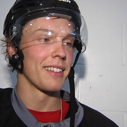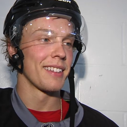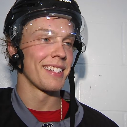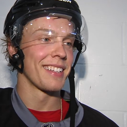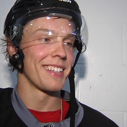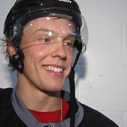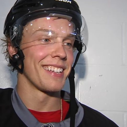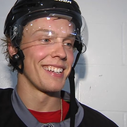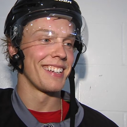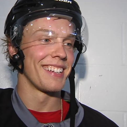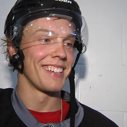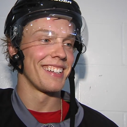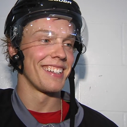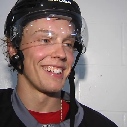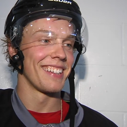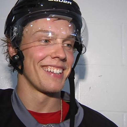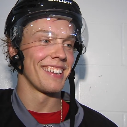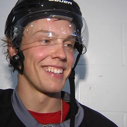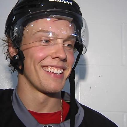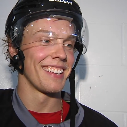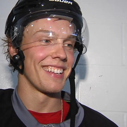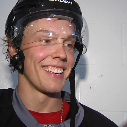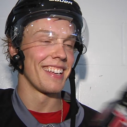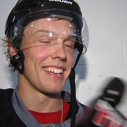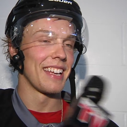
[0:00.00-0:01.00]
uh, what was the
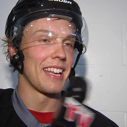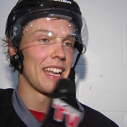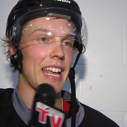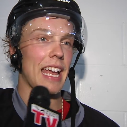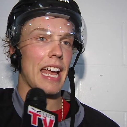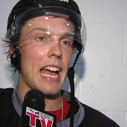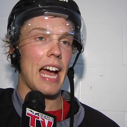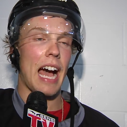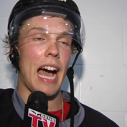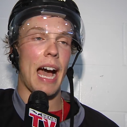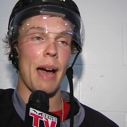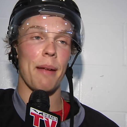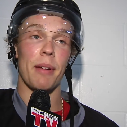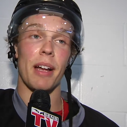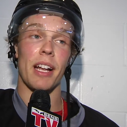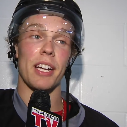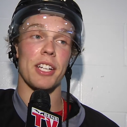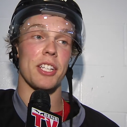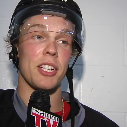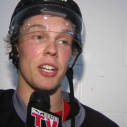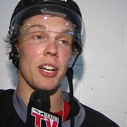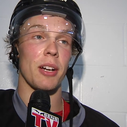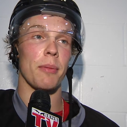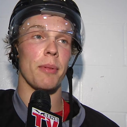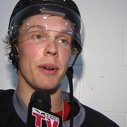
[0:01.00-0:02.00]
chicken's name? I'm not
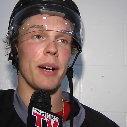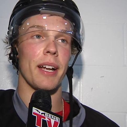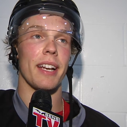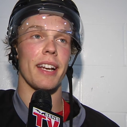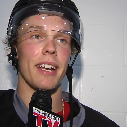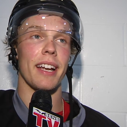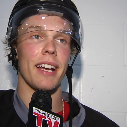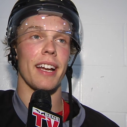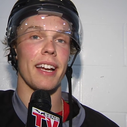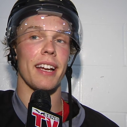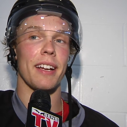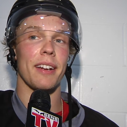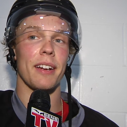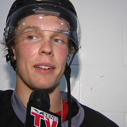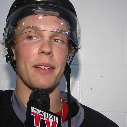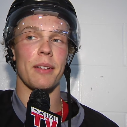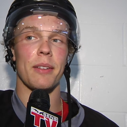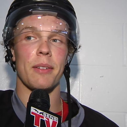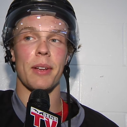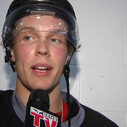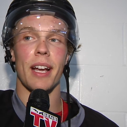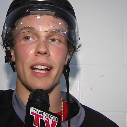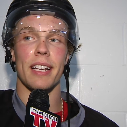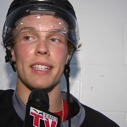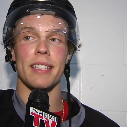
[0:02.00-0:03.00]
sure, but uh,
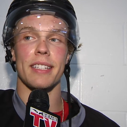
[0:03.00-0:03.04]
we got